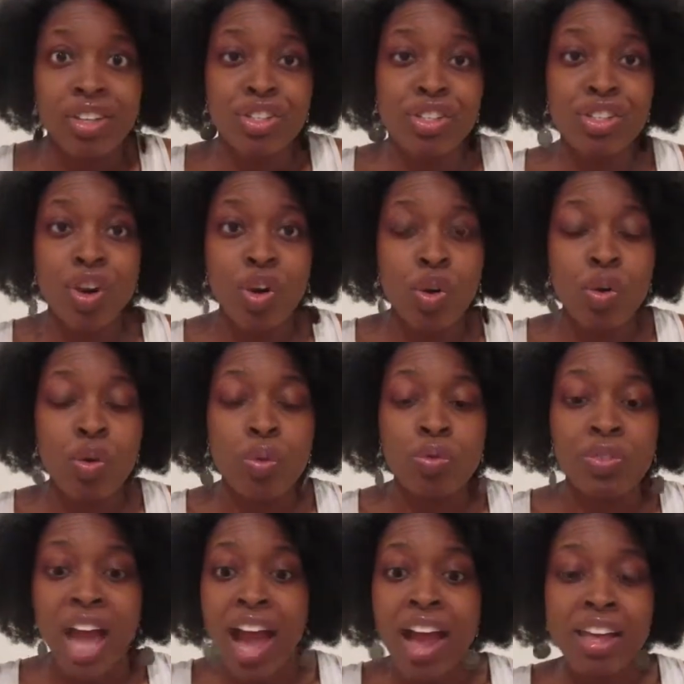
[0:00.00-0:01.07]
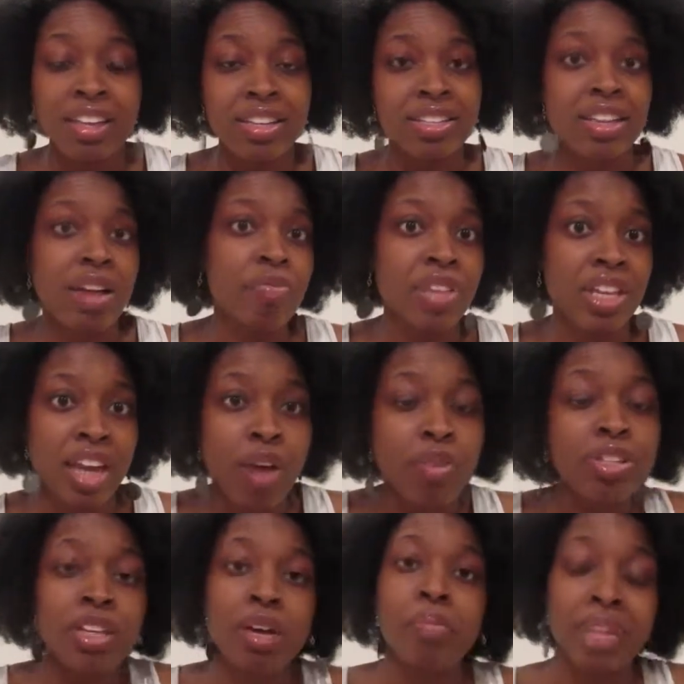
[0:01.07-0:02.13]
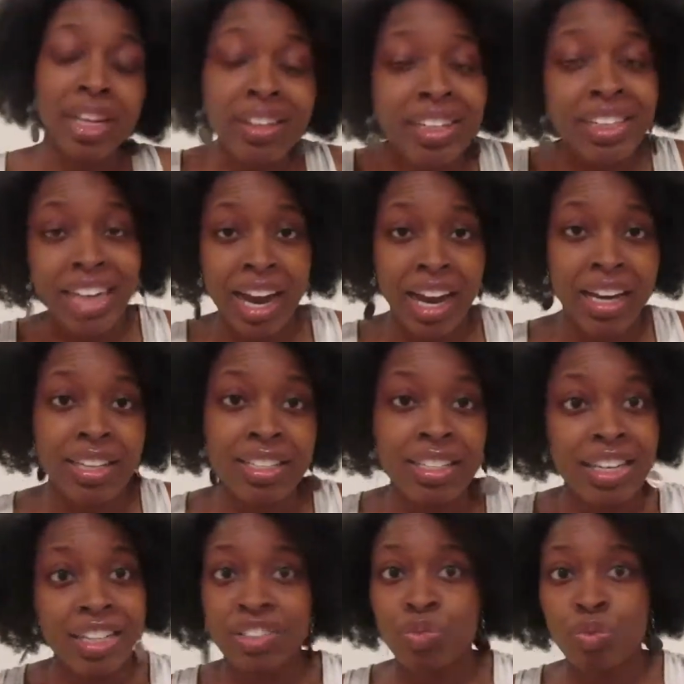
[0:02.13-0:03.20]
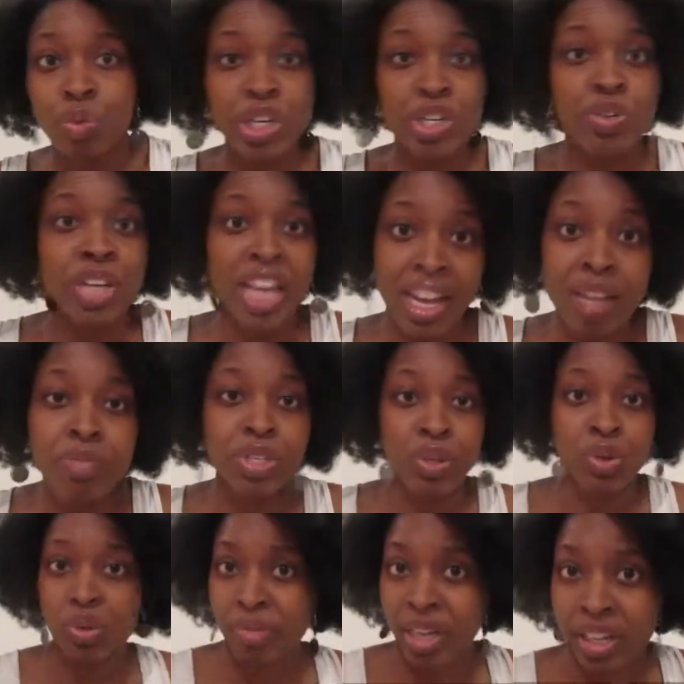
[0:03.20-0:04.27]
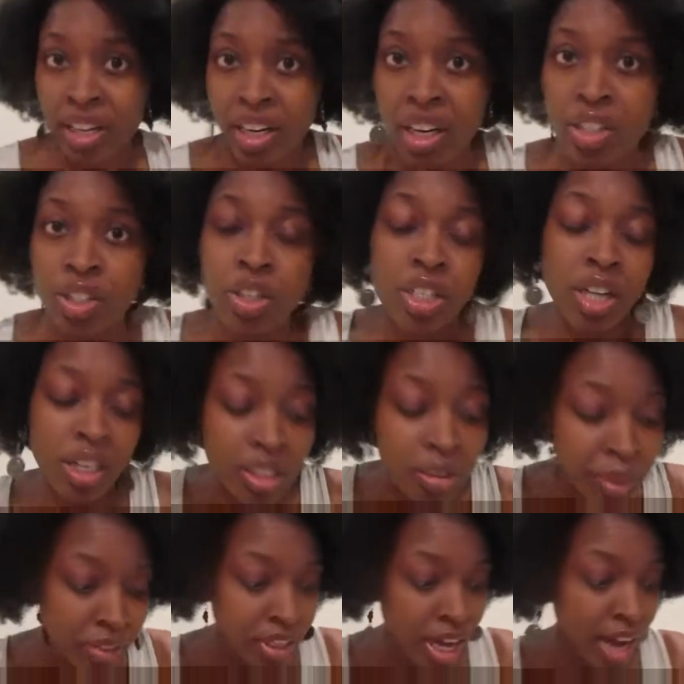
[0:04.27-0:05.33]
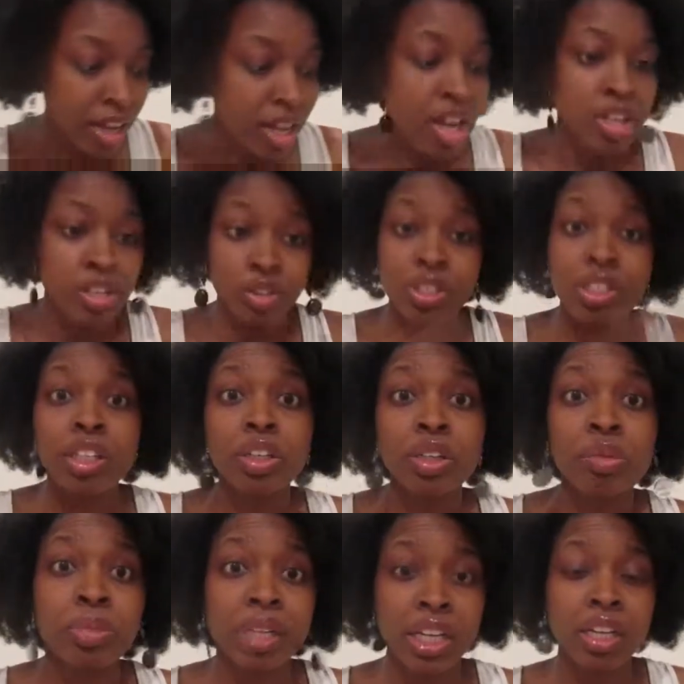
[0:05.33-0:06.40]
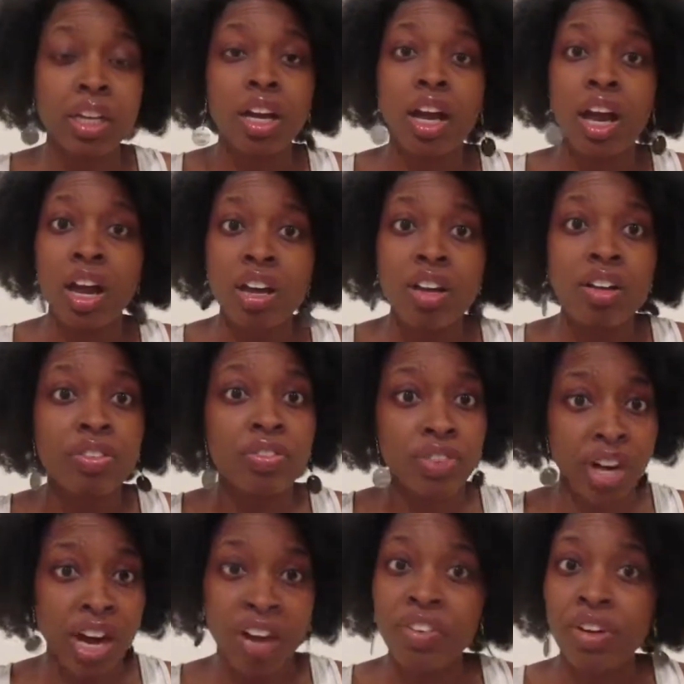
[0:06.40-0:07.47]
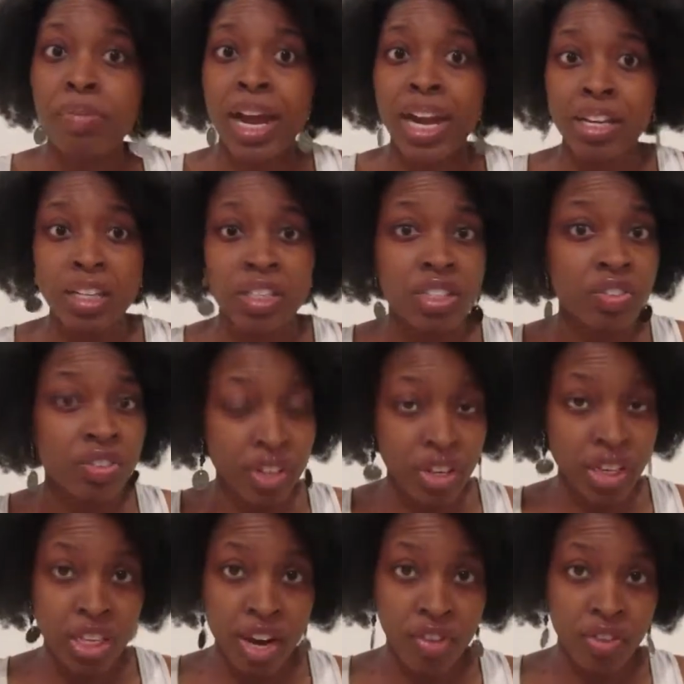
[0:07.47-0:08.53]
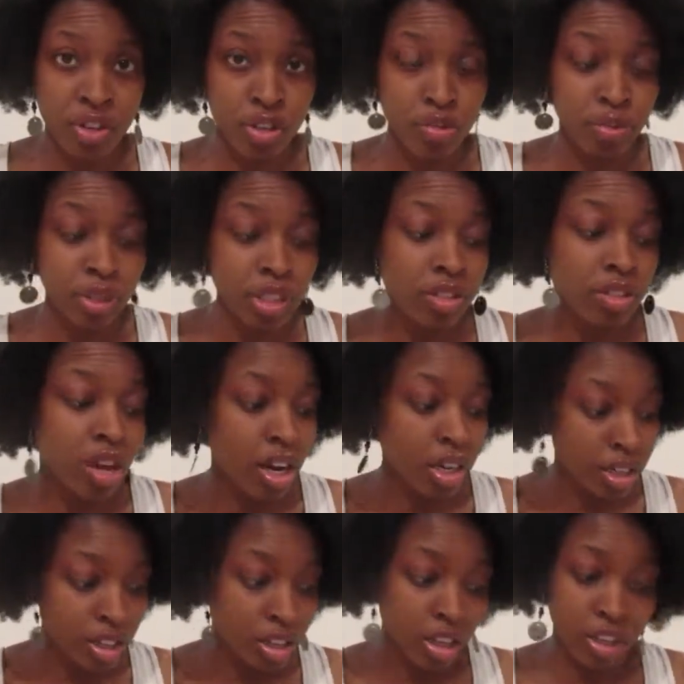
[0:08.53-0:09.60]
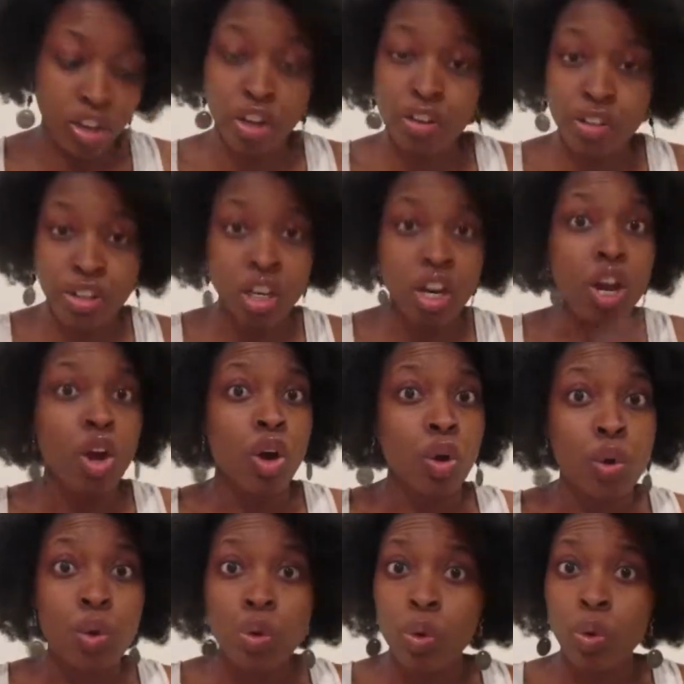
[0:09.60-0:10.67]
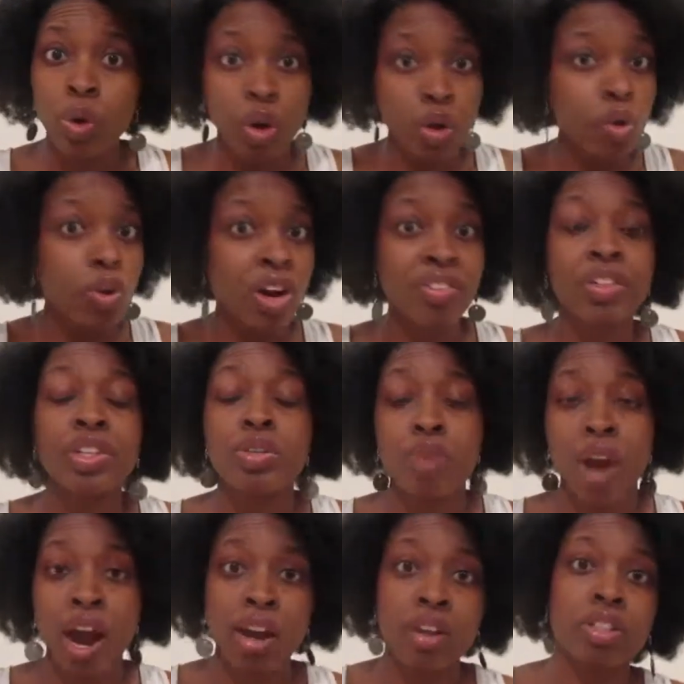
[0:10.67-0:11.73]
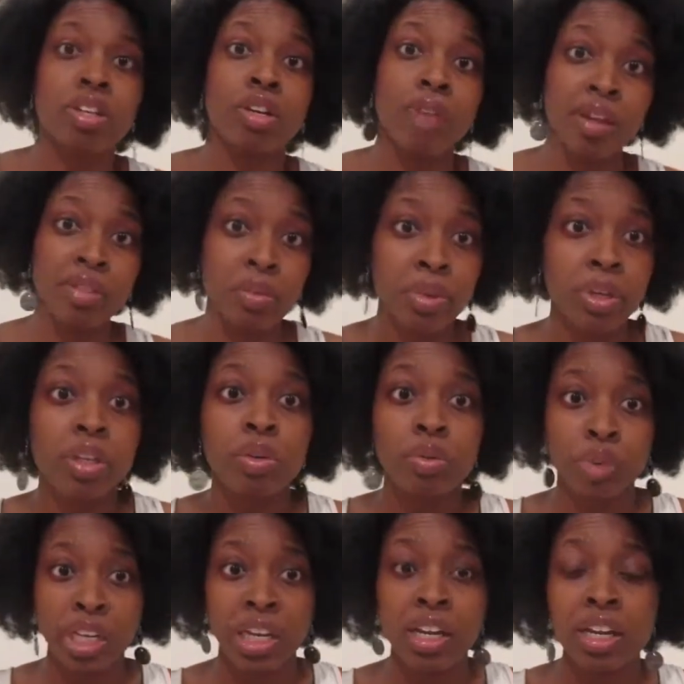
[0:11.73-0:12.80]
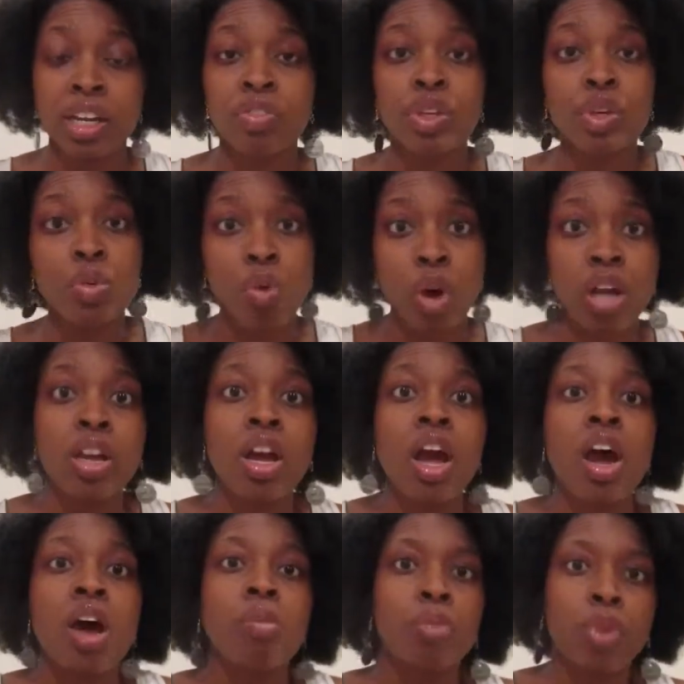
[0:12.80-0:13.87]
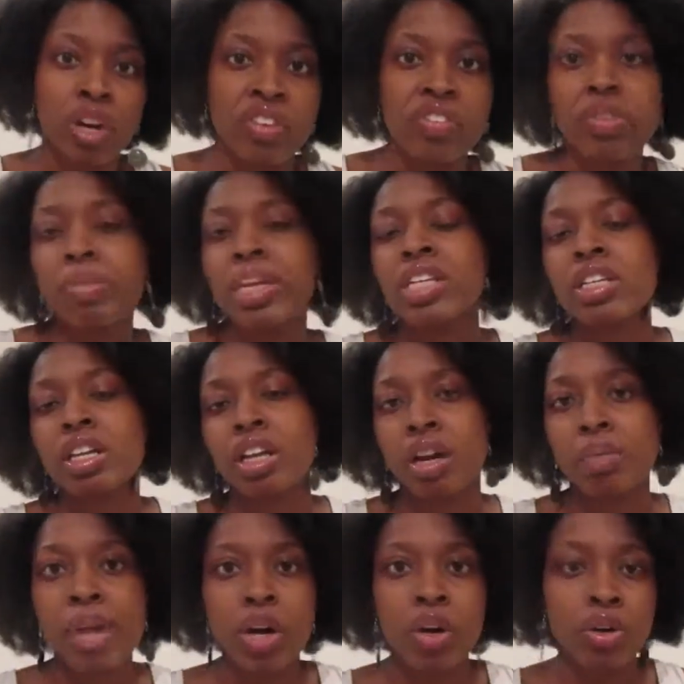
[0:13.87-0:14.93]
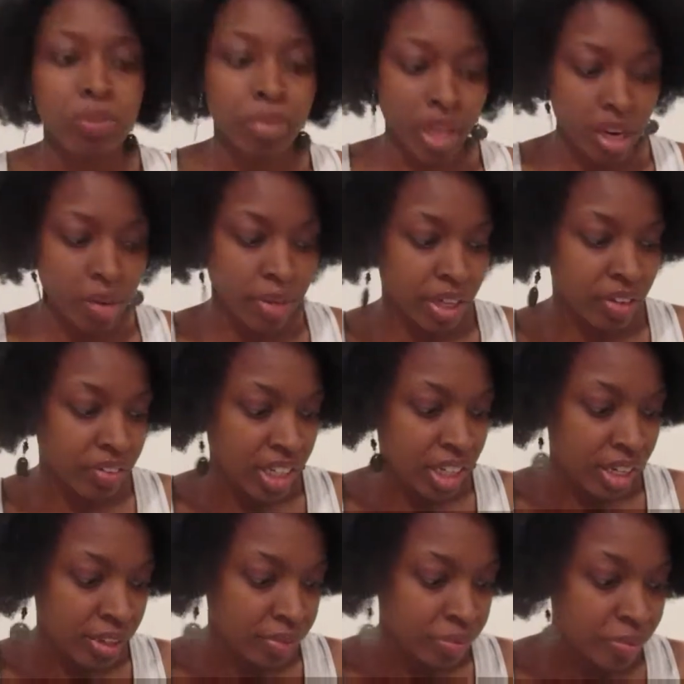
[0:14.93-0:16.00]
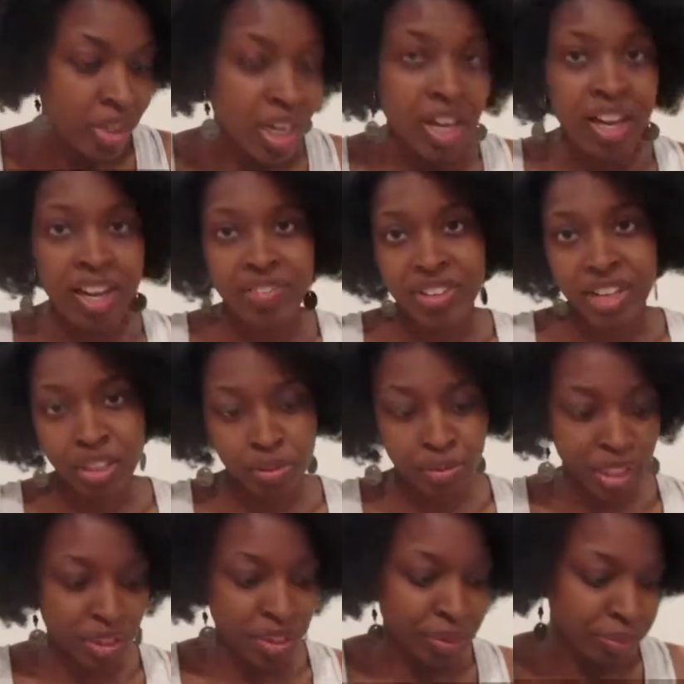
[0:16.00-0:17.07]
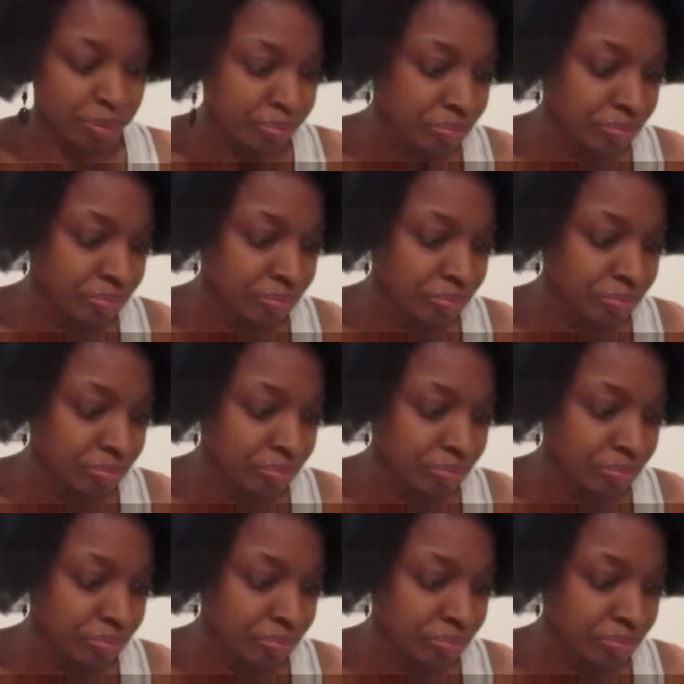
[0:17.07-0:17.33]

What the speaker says: So that is something that was Americanized, and when you came to America. So he talks about that. So it's a little bit for everybody. It's a very diverse book. So I encourage whoever you are to grab the book, read it if you want more information about becoming a vegan, and follow me too.